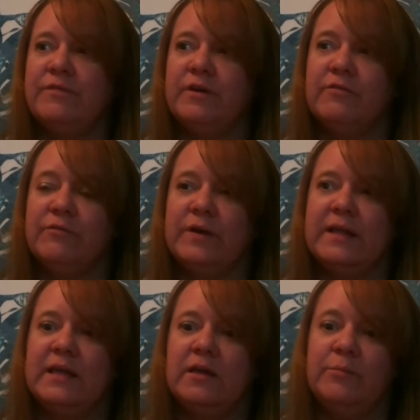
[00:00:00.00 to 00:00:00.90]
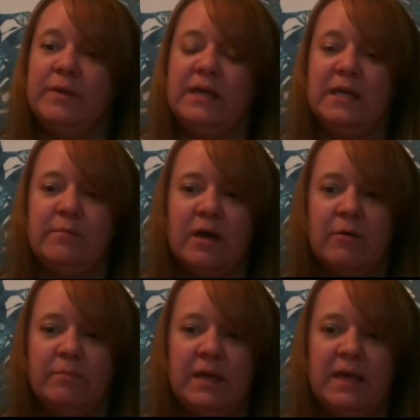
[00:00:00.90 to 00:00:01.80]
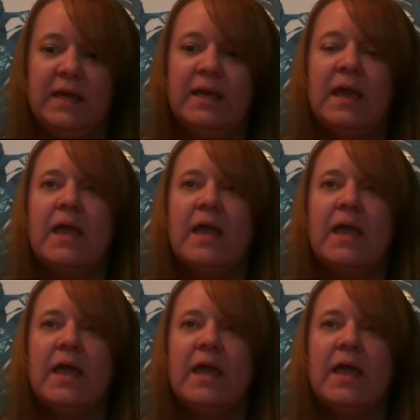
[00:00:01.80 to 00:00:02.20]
feel free to email me